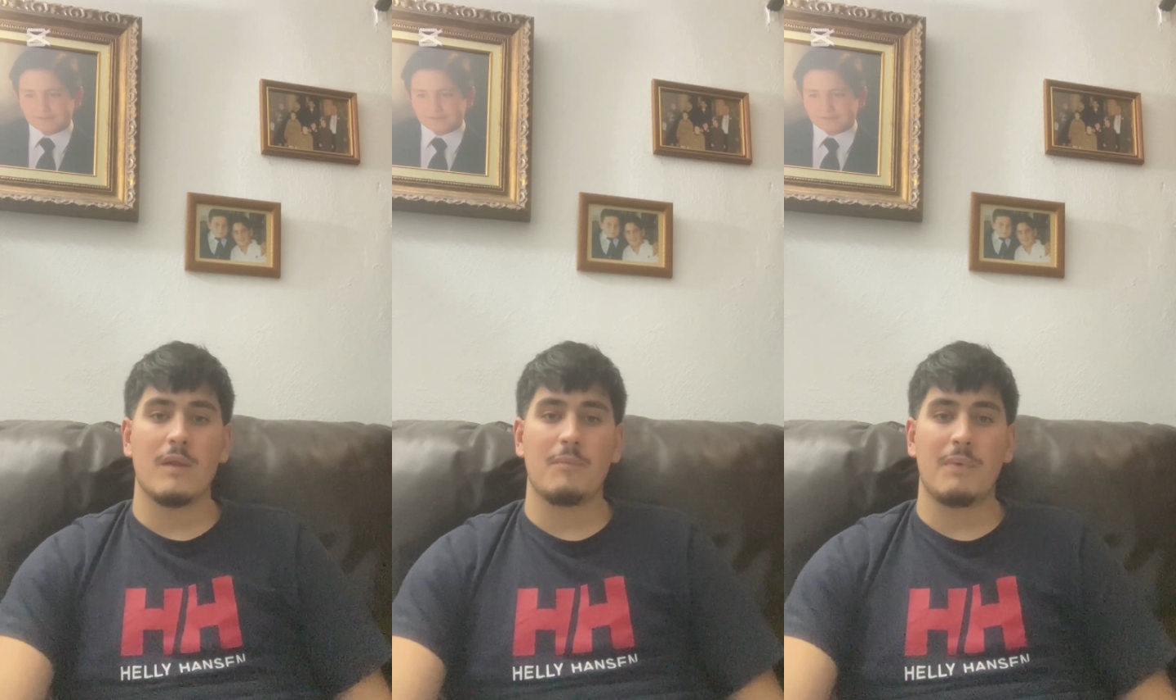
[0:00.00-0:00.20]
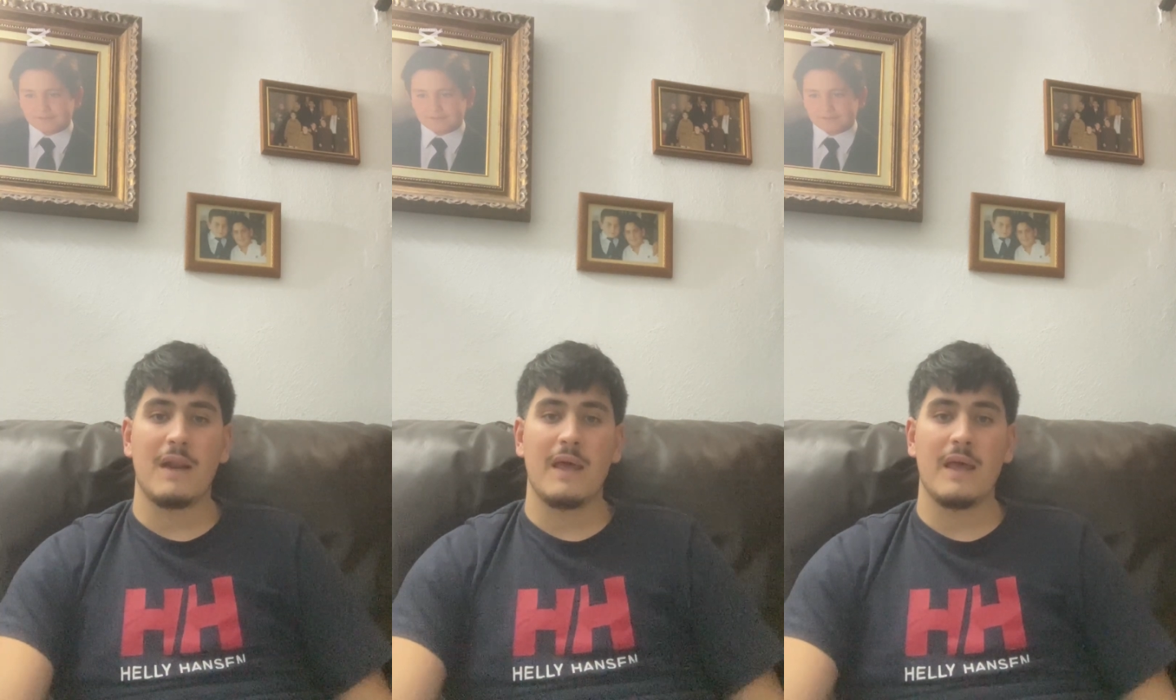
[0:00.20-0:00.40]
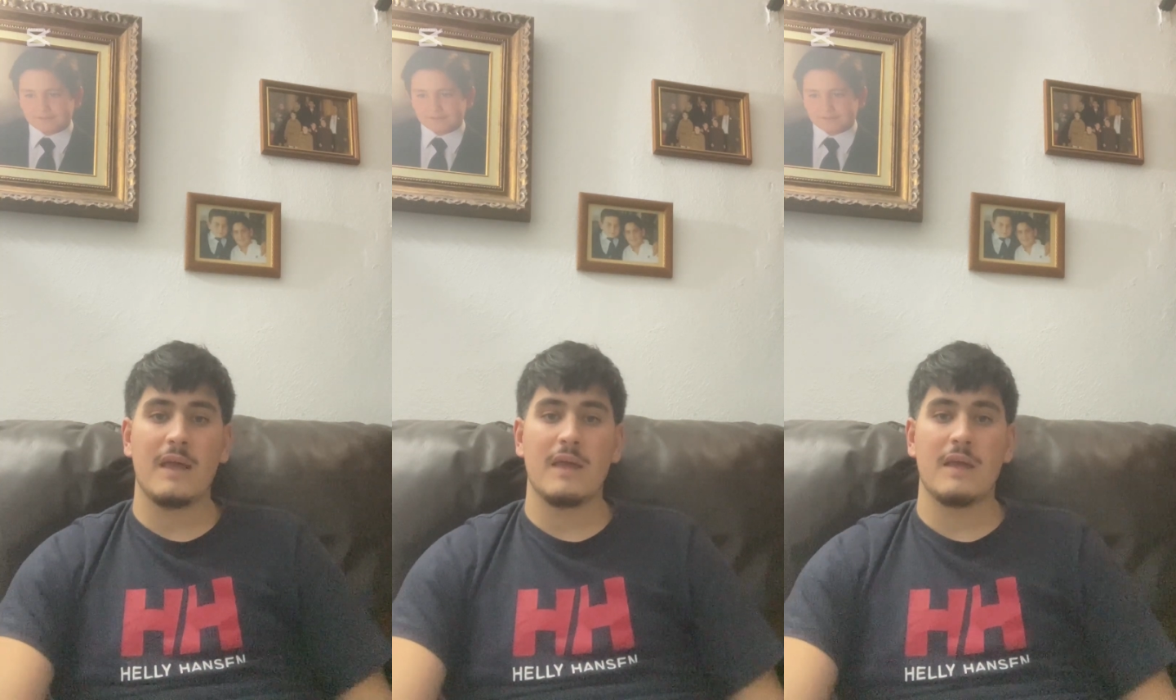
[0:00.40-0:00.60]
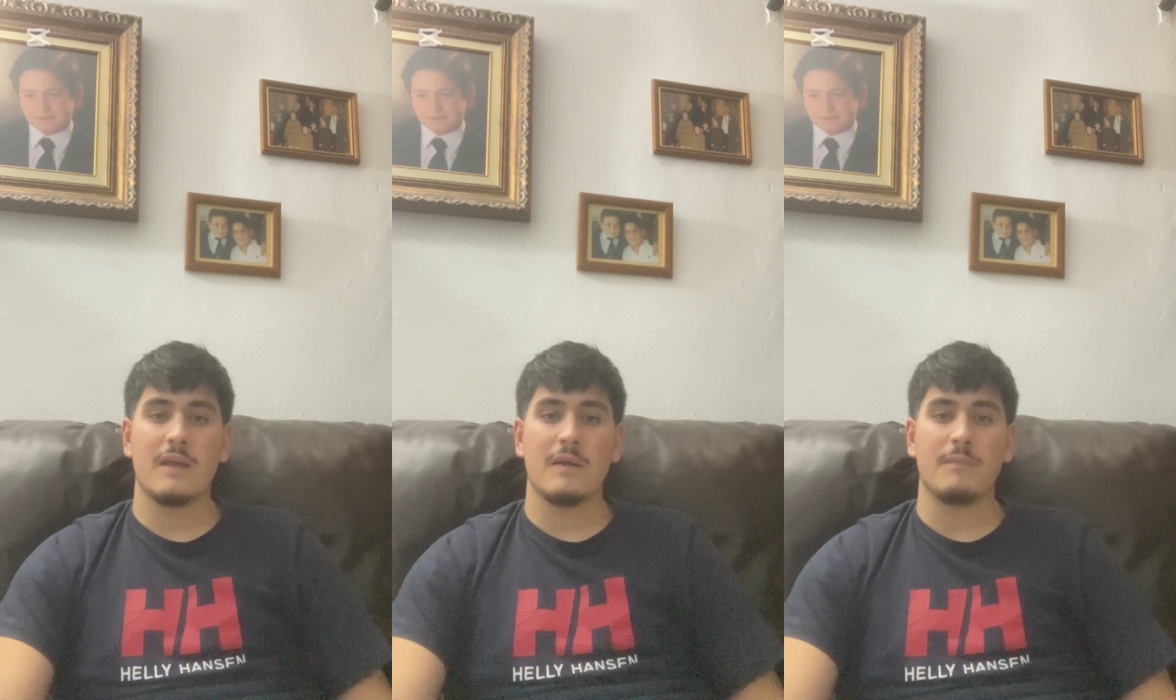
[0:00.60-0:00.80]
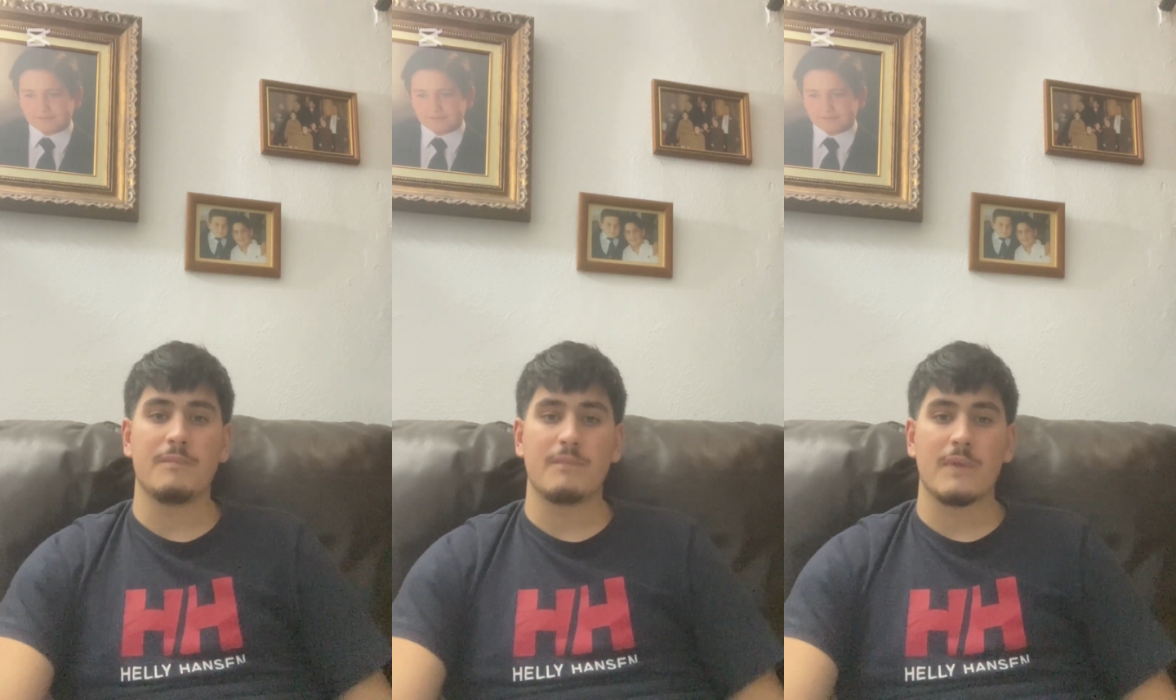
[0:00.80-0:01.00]
play
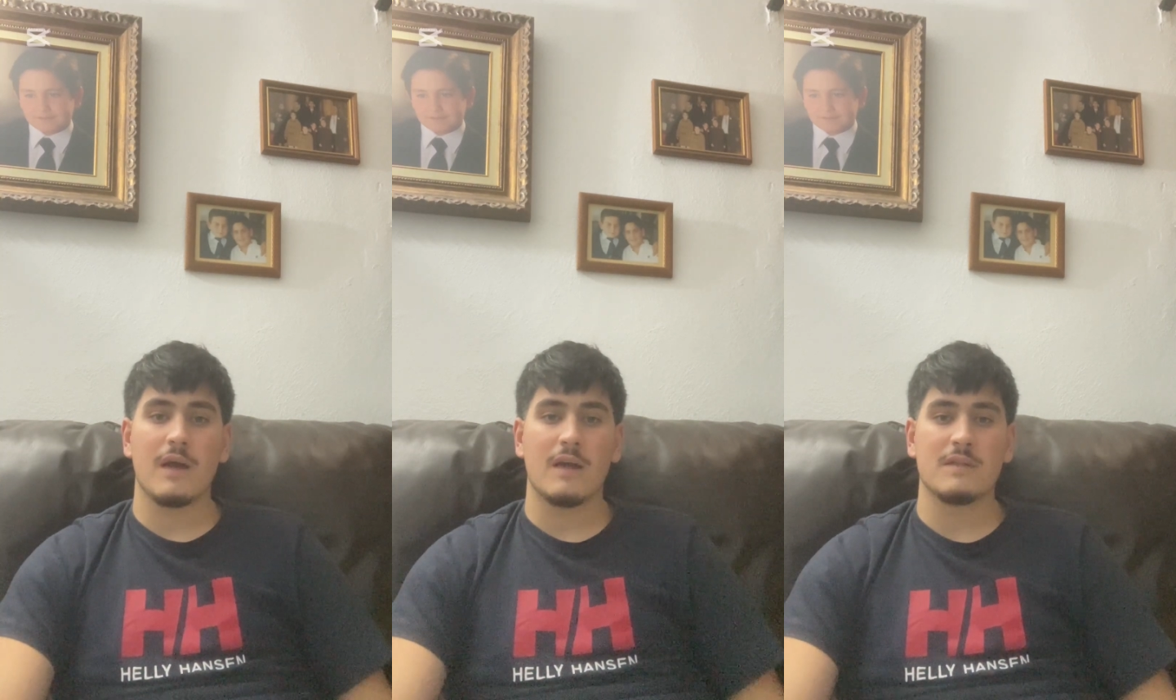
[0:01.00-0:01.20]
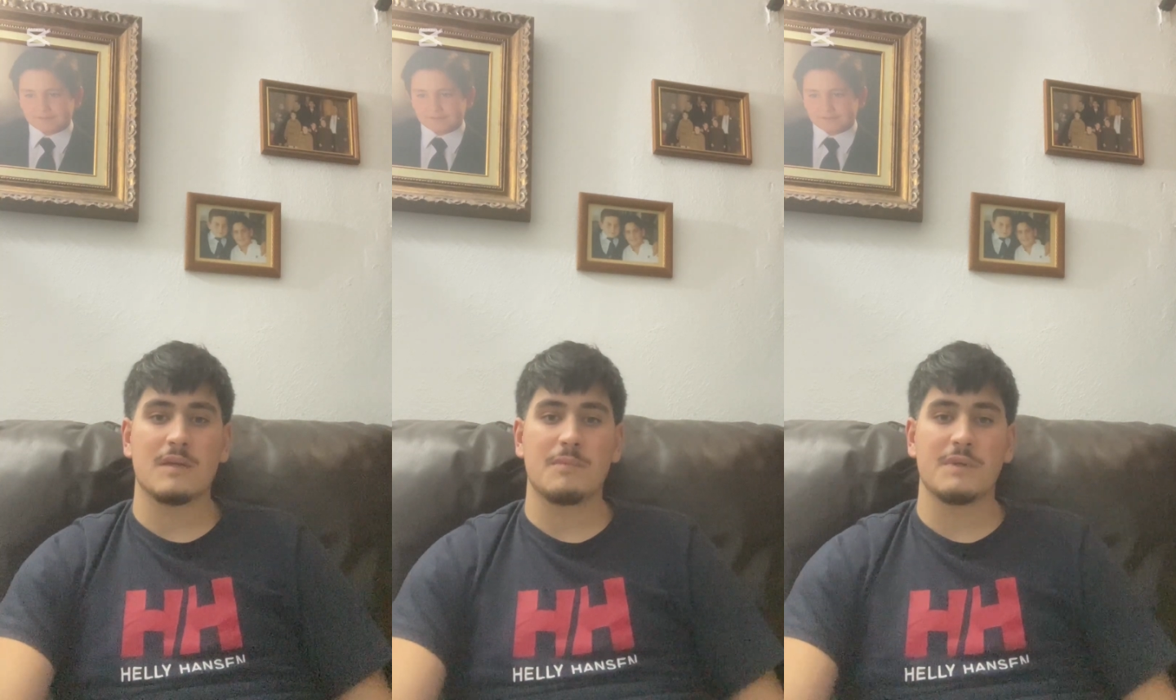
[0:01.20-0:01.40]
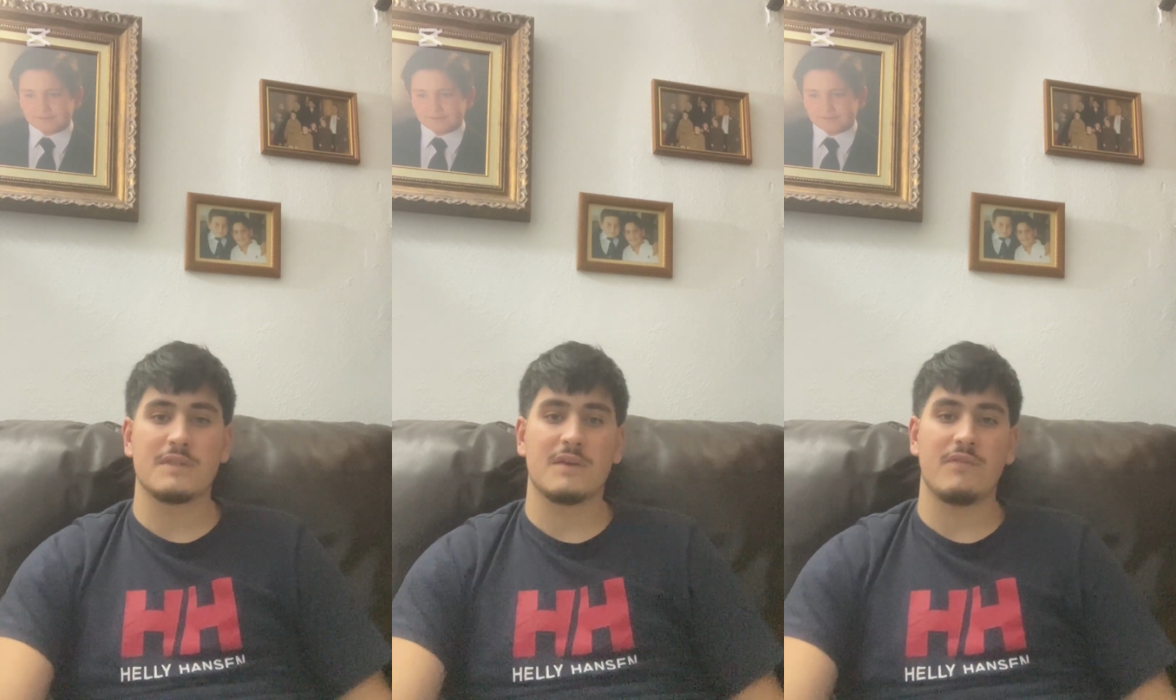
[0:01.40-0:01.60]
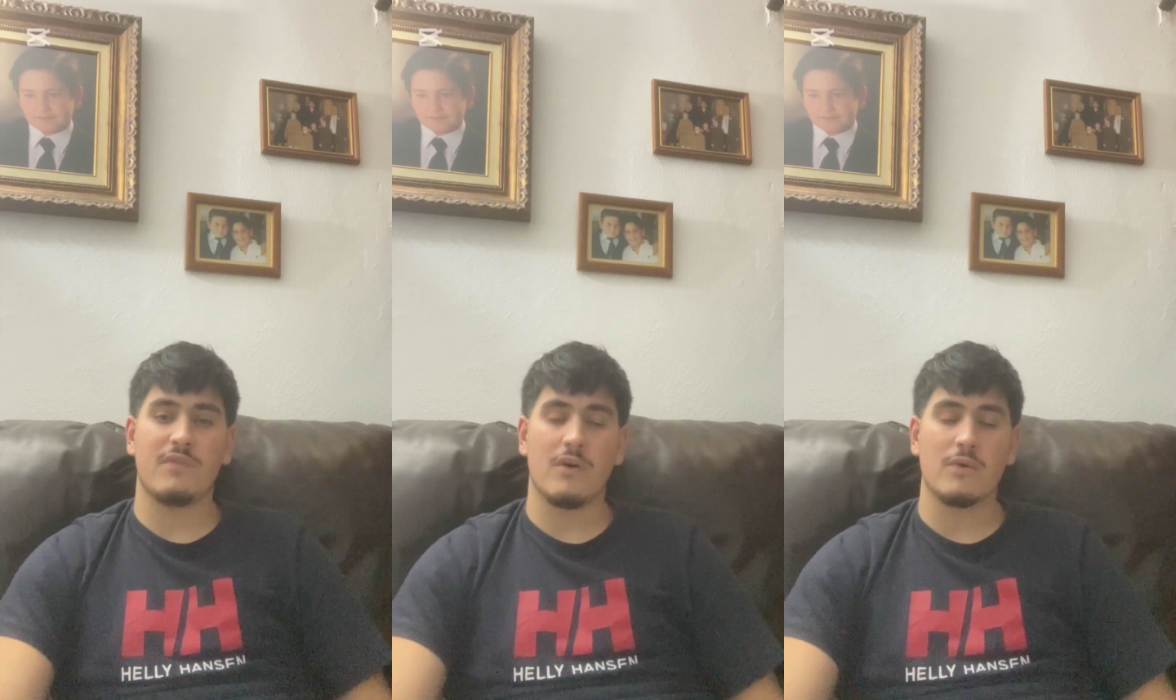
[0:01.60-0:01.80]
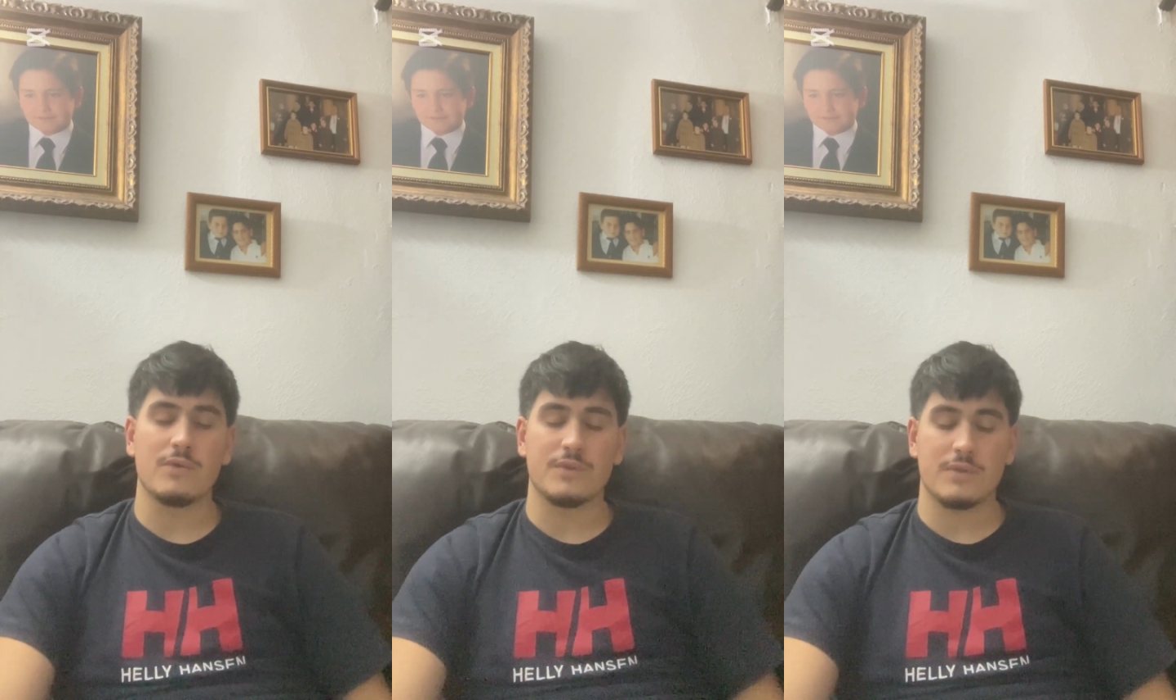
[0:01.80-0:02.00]
100%
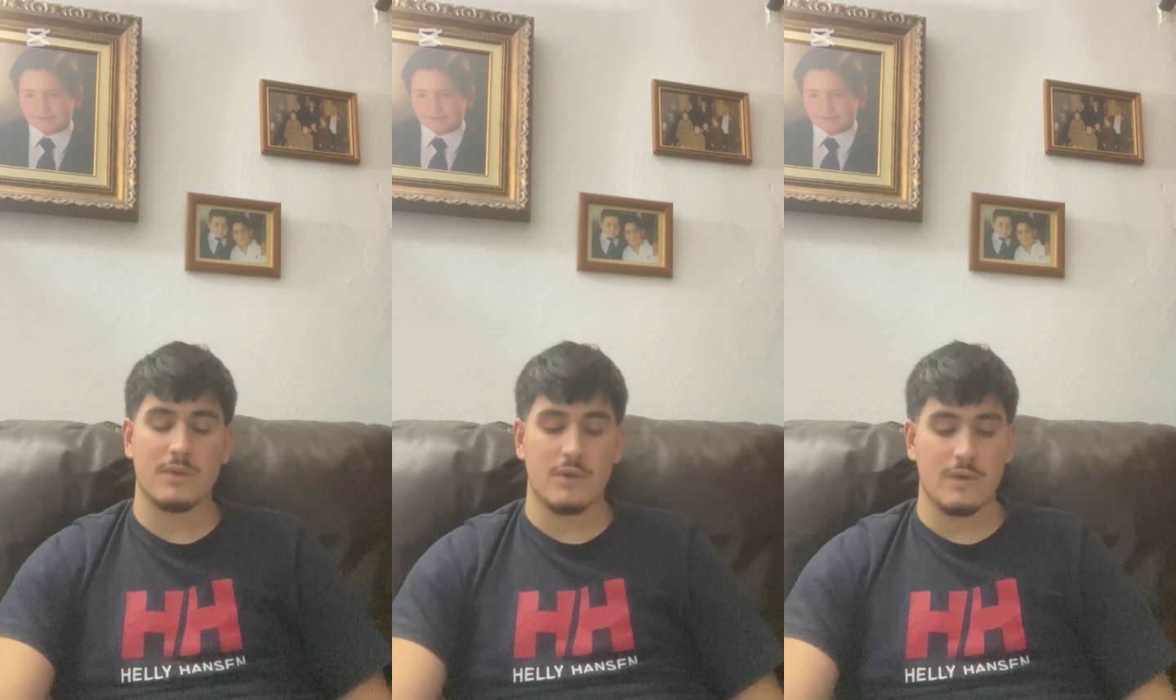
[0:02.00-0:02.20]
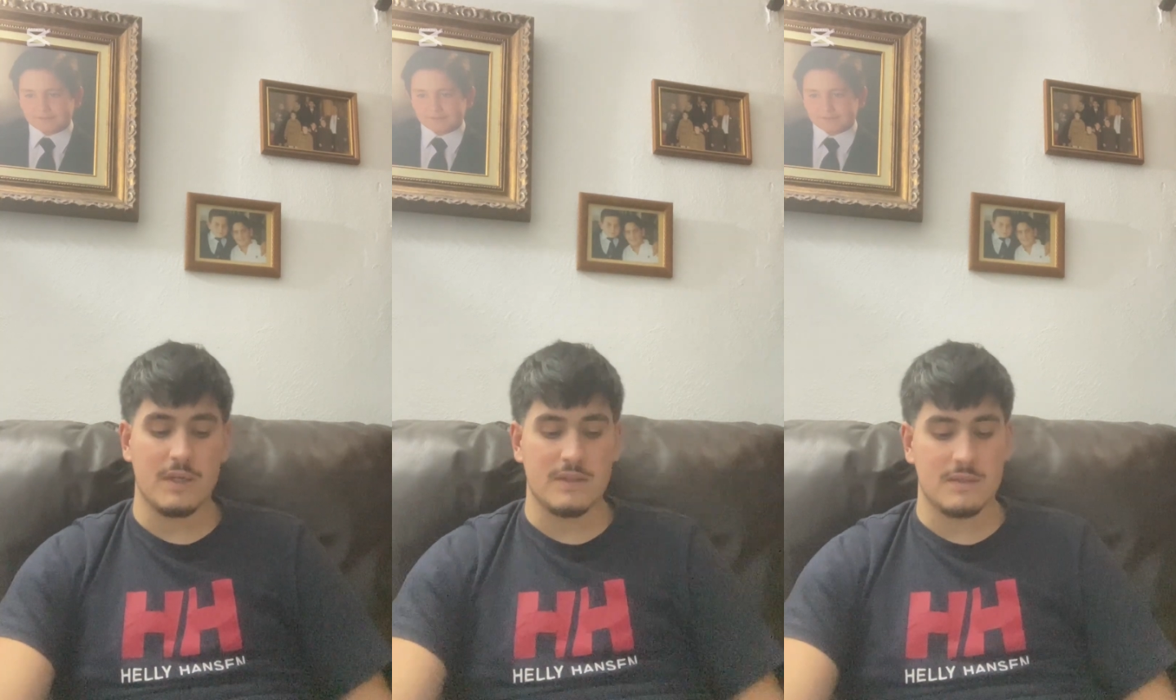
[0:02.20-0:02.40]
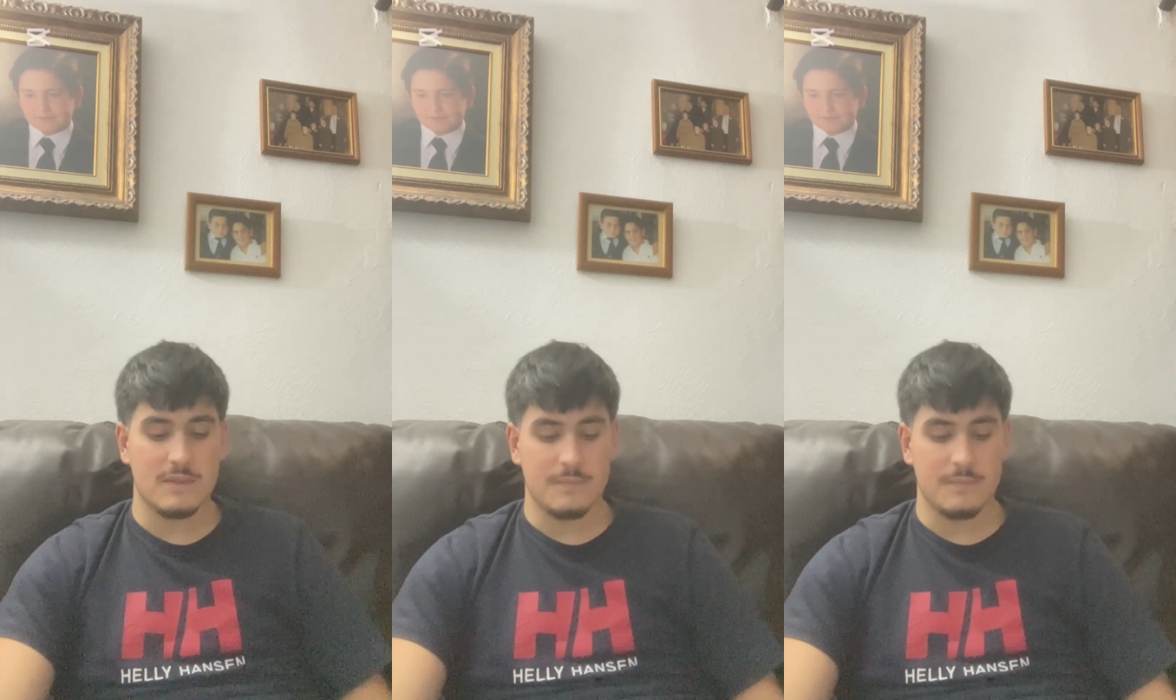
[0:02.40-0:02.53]
focus on it.